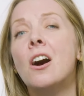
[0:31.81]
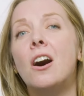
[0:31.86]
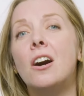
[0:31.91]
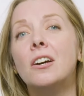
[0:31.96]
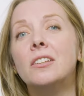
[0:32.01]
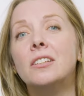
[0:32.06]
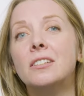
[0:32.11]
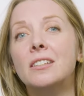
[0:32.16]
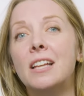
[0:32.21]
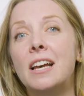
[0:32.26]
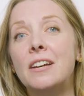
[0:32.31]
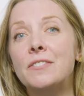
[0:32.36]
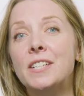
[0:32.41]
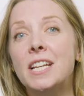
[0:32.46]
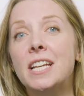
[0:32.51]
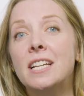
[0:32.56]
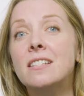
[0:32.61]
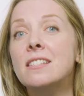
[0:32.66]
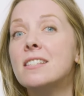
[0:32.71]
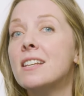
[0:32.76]
On the
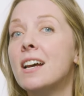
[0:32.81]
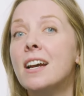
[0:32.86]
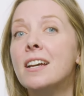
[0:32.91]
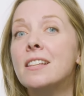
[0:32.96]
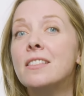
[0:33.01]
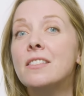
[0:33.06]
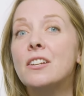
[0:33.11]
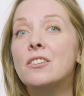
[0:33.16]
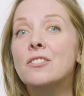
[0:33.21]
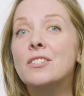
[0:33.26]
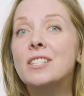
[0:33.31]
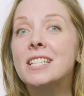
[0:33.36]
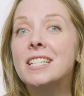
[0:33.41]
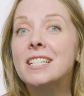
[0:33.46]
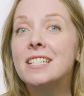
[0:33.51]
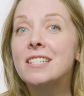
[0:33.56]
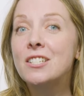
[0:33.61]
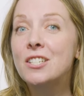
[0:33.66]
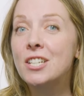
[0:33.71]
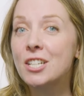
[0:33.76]
left-hand side, there's an
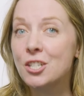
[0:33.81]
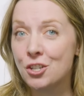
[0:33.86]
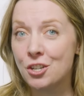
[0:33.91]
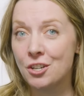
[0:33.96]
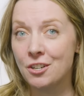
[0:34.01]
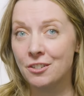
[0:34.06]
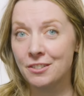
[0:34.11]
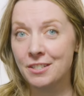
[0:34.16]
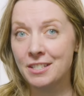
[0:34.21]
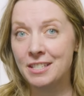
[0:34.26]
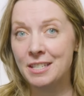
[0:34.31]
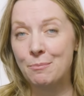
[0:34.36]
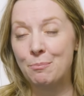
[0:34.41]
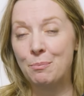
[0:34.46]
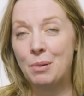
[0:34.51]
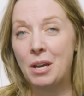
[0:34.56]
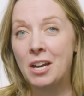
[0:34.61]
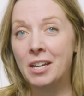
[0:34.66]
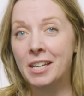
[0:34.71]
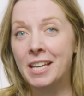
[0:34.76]
additional zip
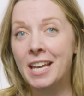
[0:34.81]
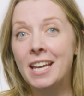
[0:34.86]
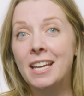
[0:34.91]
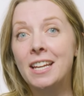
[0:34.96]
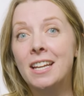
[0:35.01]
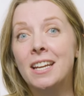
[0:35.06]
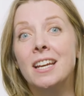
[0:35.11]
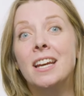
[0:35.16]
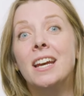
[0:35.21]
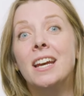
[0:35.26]
pocket.